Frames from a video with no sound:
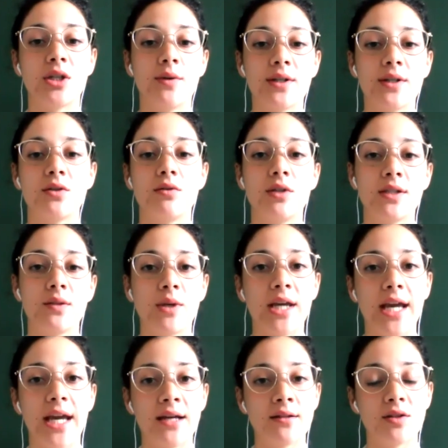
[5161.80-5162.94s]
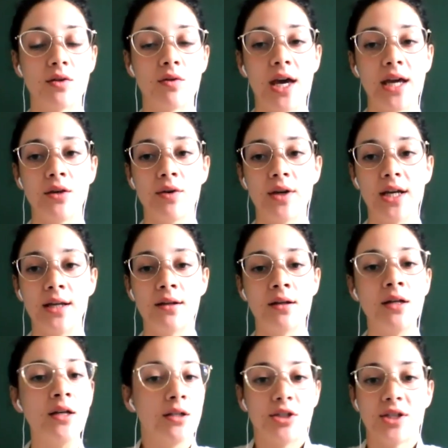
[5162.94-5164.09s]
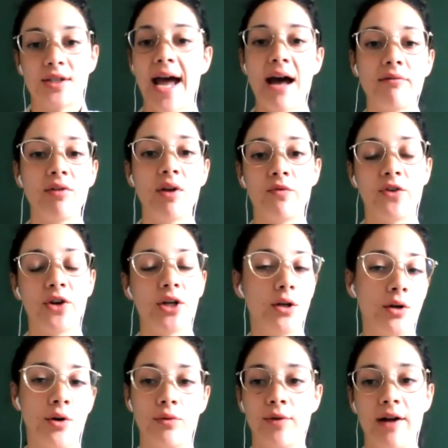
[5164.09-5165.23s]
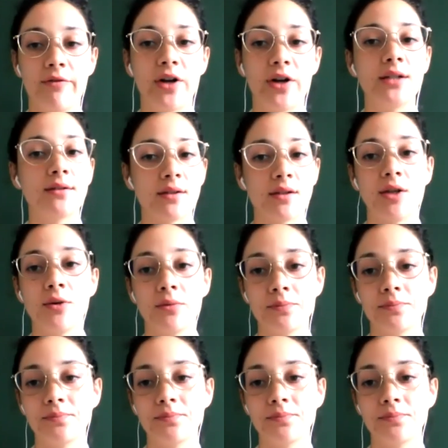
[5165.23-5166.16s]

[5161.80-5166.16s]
to you as soon as we can so that you can just have them for your own reference too.